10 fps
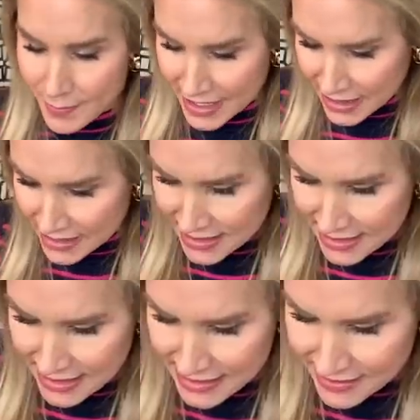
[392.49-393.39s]
because
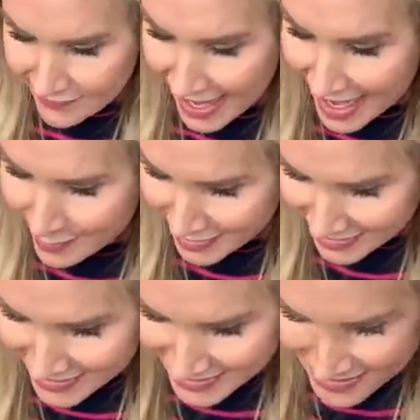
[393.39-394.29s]
it is
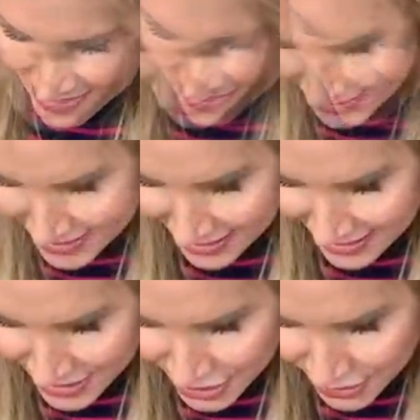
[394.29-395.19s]
fabulous. It's
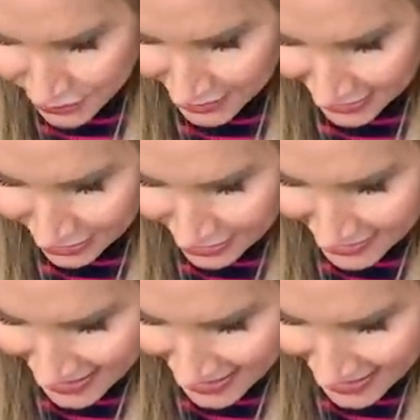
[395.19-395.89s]
got two little